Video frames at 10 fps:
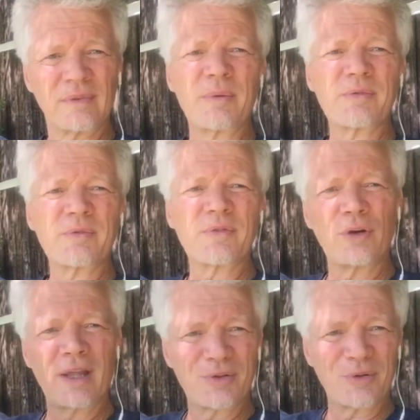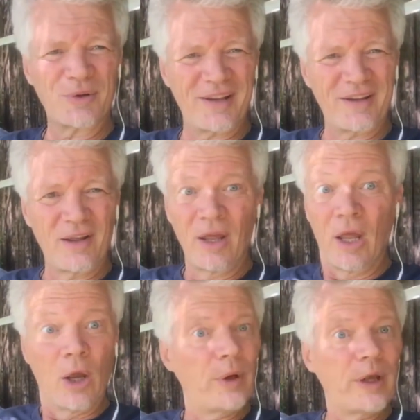How many times have you heard that
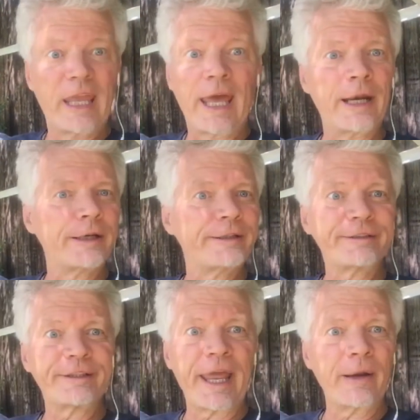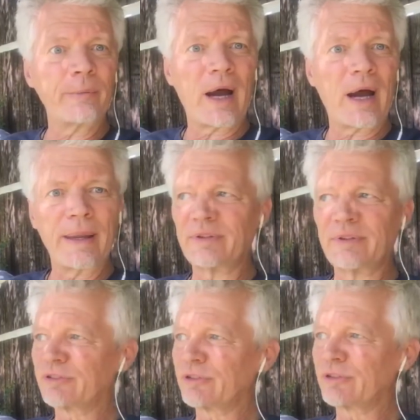story? We can't understand
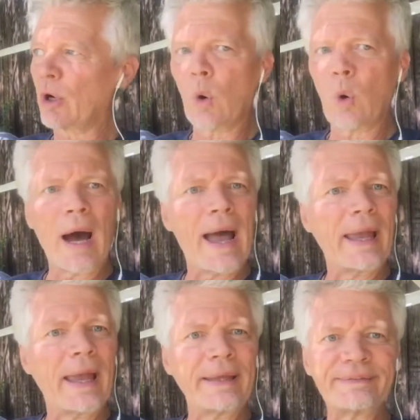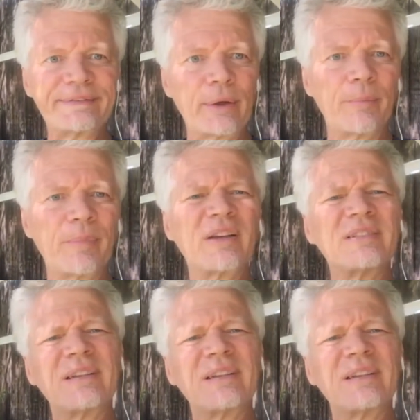why he was so quiet and so,